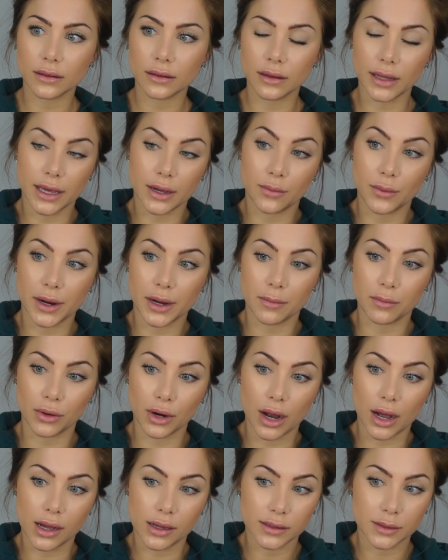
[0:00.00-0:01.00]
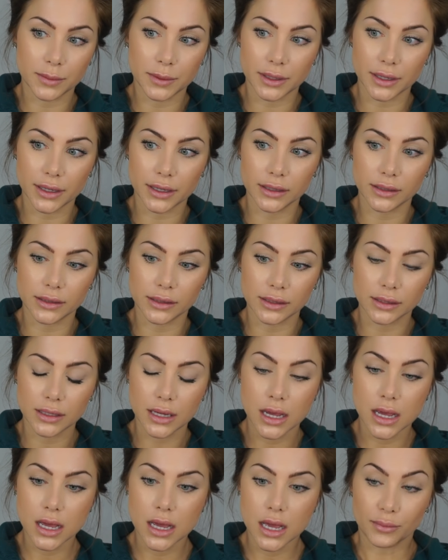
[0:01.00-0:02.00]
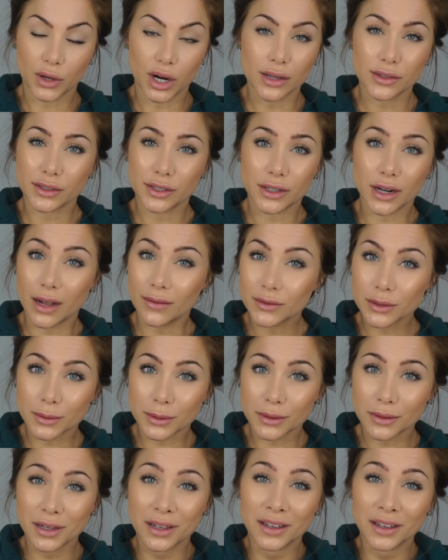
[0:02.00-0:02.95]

like wearing bras because bras are uncomfortable.